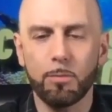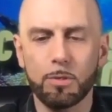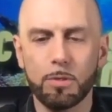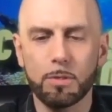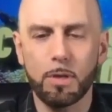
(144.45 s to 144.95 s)

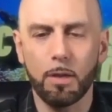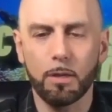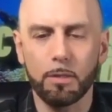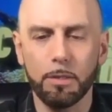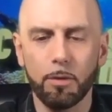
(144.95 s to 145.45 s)
which is kind of
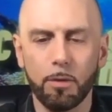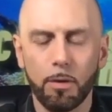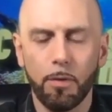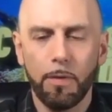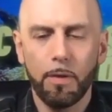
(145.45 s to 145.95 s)
clear,
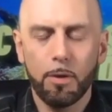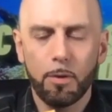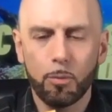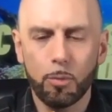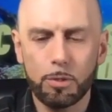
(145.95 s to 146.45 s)

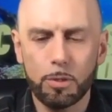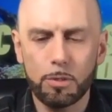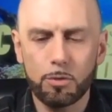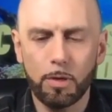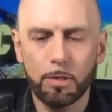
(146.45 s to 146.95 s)
which is
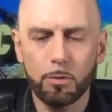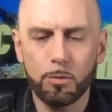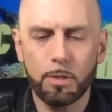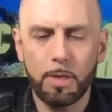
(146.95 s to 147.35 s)
translucent.